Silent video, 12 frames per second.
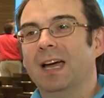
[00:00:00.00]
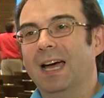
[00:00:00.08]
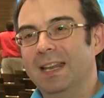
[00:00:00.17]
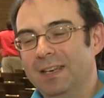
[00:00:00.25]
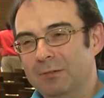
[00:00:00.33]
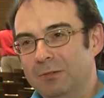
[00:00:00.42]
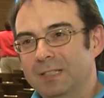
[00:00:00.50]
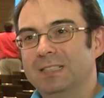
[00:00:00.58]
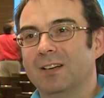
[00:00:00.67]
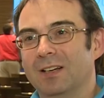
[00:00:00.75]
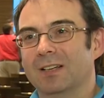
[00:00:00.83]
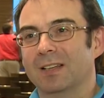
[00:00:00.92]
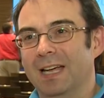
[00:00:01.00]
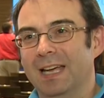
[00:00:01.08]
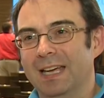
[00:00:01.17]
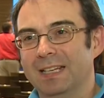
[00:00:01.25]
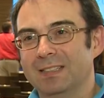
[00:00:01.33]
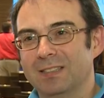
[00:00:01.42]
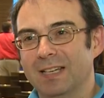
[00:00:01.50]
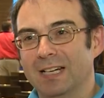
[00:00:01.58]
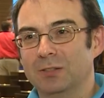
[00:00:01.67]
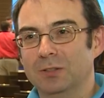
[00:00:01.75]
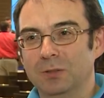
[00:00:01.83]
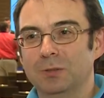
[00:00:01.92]
and then recycle that into the
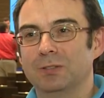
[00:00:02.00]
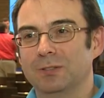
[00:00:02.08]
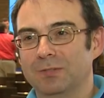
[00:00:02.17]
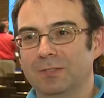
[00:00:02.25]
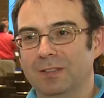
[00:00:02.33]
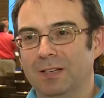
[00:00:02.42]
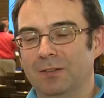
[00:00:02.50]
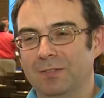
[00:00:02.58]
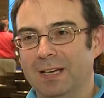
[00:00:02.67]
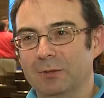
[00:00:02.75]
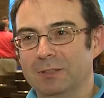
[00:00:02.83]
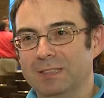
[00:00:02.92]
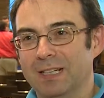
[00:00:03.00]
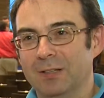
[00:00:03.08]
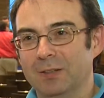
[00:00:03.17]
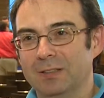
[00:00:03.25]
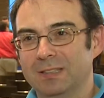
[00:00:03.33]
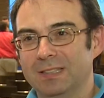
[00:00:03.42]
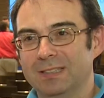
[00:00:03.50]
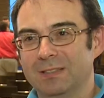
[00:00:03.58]
actual use of language technologies.